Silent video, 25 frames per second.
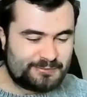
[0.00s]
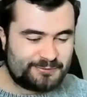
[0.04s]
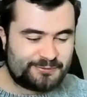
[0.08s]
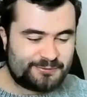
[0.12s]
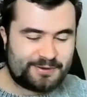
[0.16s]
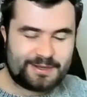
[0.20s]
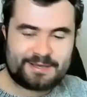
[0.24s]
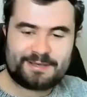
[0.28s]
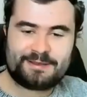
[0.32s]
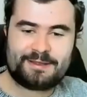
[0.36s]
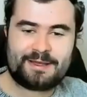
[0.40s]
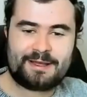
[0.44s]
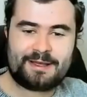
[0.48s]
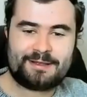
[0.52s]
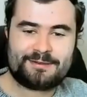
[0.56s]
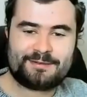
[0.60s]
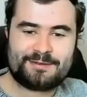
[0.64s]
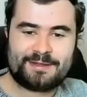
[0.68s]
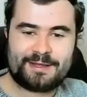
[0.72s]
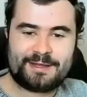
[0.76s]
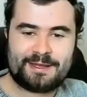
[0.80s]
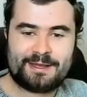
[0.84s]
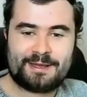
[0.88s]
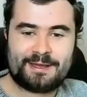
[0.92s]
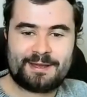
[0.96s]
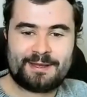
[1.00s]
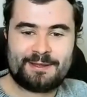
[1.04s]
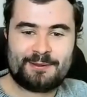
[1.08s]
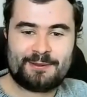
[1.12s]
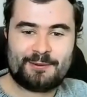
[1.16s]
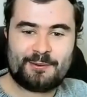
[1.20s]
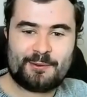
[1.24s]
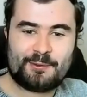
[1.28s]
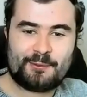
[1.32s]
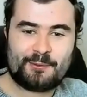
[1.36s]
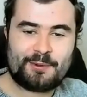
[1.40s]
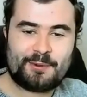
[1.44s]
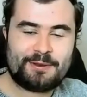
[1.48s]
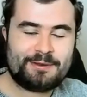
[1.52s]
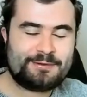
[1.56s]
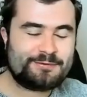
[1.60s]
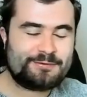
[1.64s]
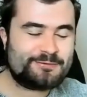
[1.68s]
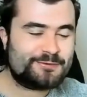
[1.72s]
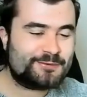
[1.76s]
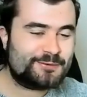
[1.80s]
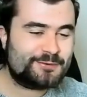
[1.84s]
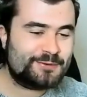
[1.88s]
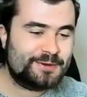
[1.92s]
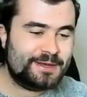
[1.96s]
fantastic, you know,
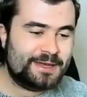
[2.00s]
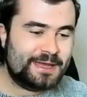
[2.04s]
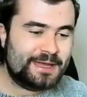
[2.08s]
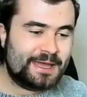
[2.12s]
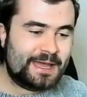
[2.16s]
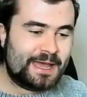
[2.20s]
wonderful.